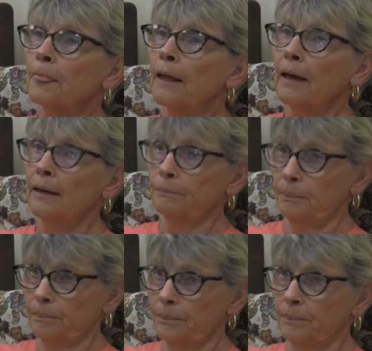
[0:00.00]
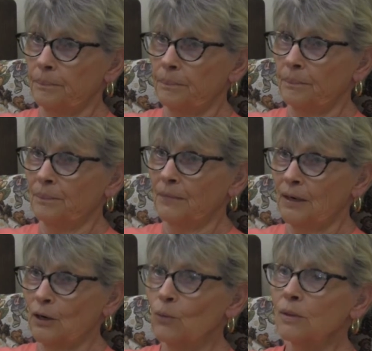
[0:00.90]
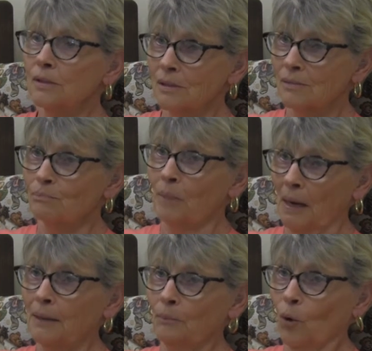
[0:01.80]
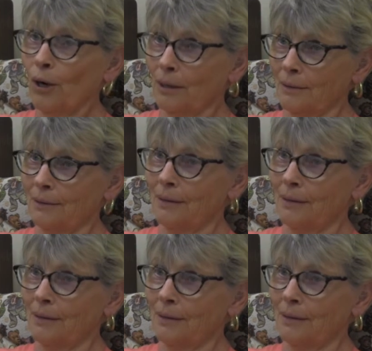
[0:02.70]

And here was Buncom, Oregon,